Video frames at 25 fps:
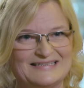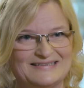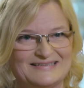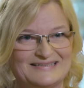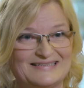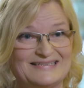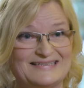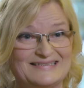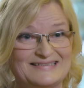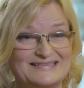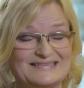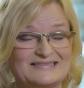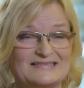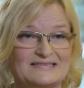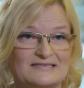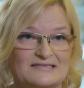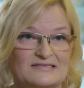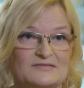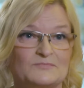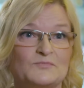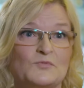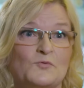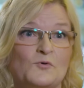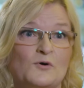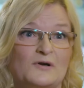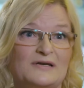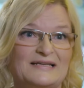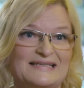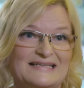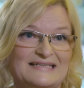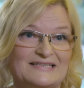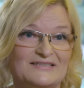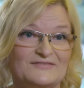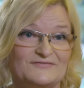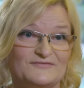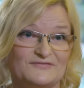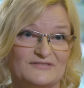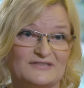in these small
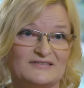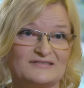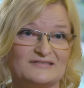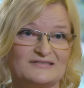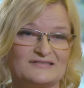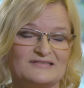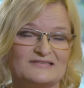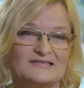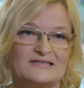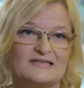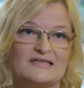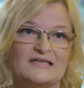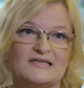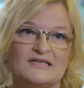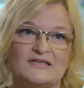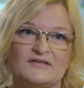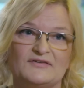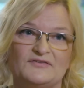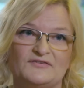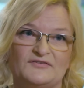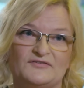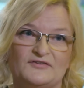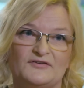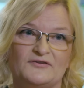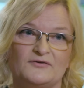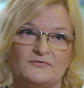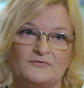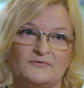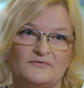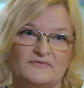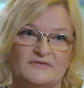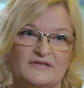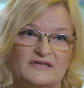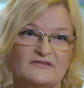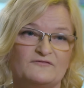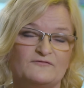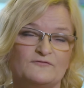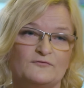infants. So
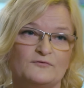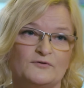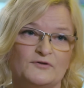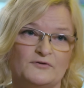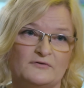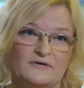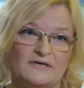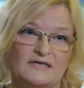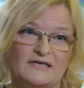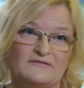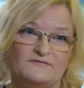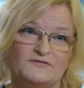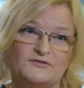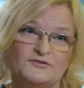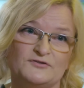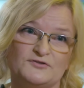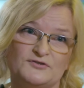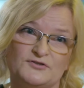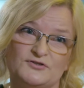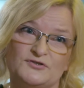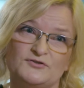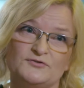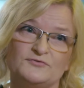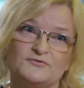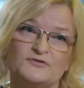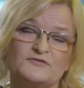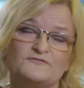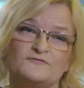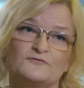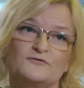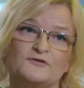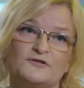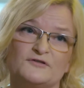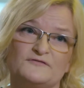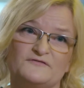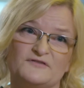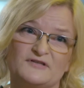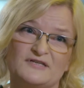therefore you have to choose
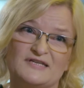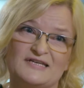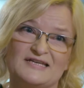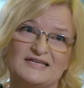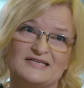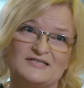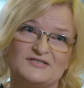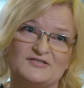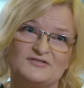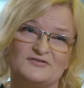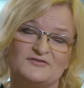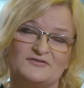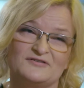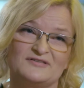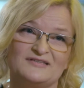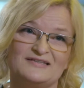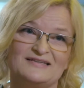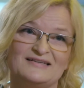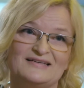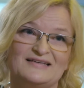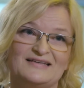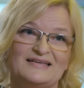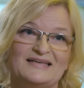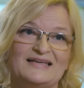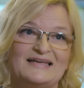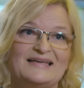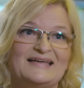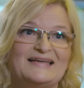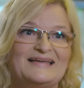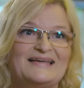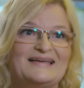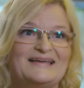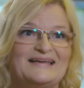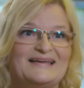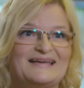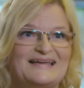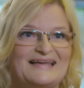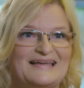fortification,
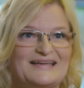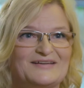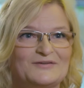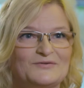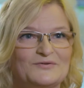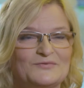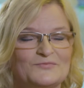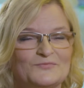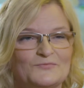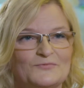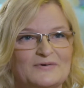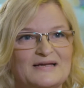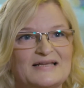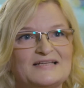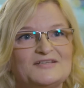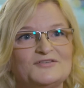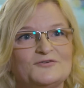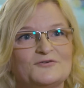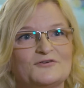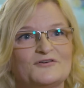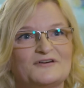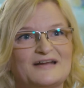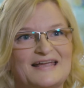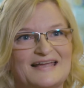and when you're